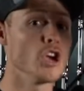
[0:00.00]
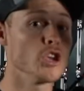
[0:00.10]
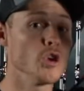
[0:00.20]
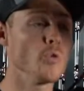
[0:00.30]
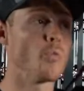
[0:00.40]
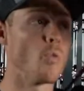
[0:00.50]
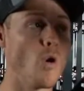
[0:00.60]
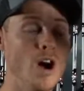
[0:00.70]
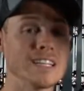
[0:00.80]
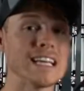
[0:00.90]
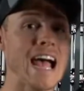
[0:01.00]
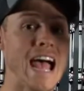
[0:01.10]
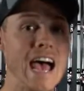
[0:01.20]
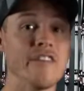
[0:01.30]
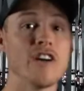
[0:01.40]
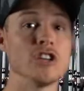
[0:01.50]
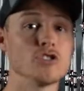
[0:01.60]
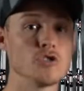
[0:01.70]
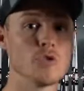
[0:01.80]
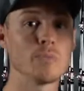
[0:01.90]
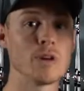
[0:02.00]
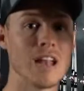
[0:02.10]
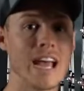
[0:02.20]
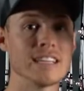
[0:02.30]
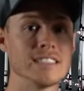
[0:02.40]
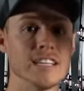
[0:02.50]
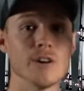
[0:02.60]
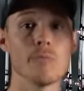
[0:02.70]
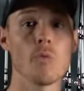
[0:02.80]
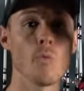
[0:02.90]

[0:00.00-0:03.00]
You want to have a super light tip